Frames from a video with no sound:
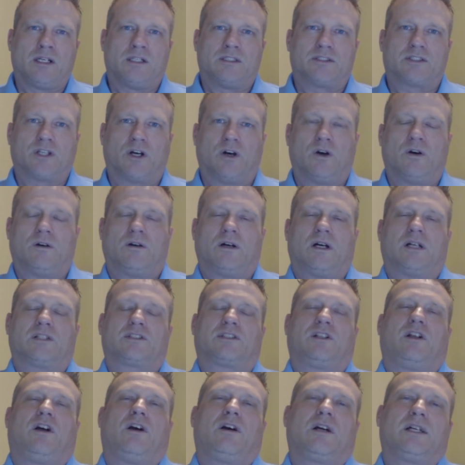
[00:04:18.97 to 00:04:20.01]
So as
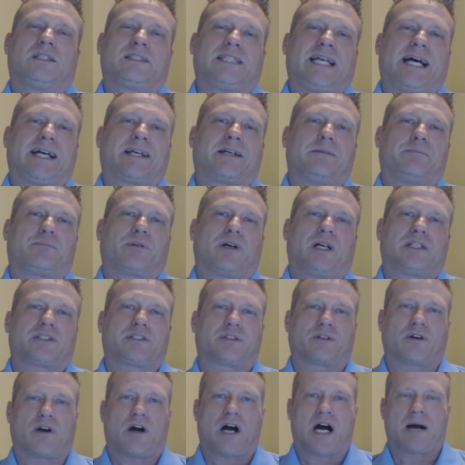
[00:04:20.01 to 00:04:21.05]
long as that
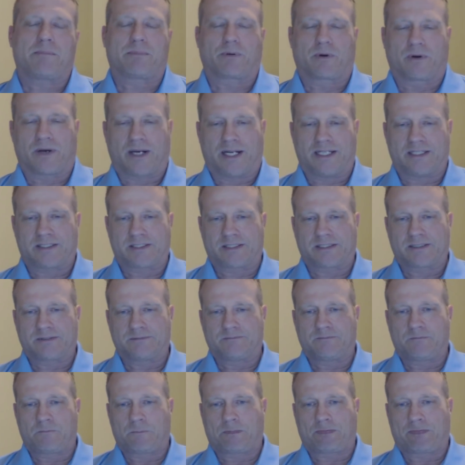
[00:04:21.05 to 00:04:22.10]
compressor operates,
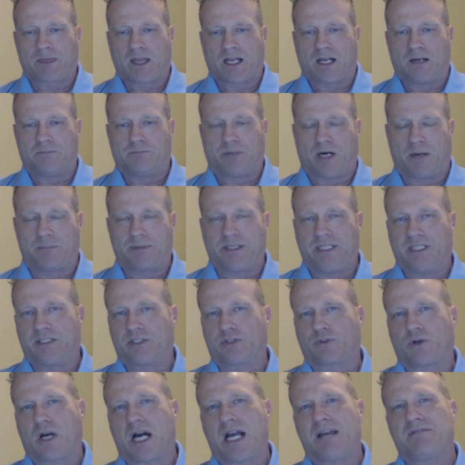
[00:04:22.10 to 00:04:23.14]
pumping a
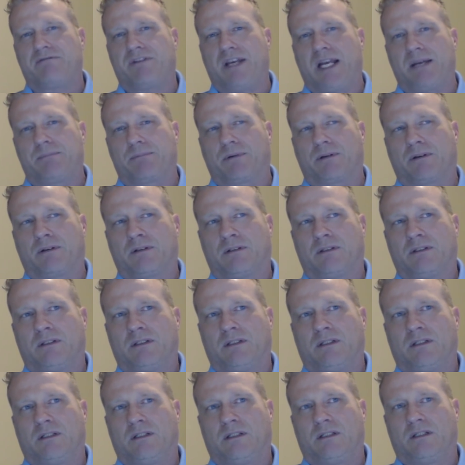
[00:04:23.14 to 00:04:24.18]
dry vapor,
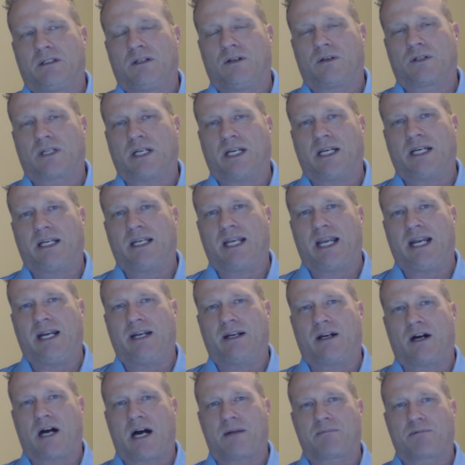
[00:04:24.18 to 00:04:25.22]
okay, and
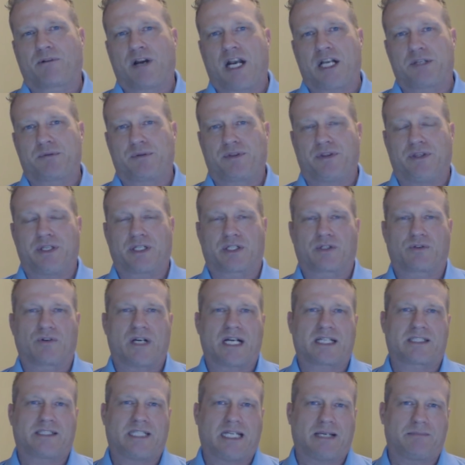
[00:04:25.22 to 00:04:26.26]
it operates within the
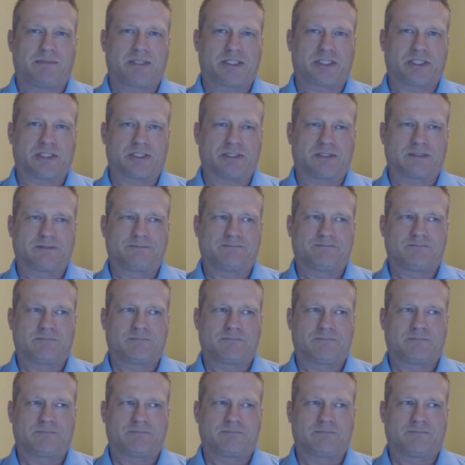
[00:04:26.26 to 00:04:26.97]
correct temperature,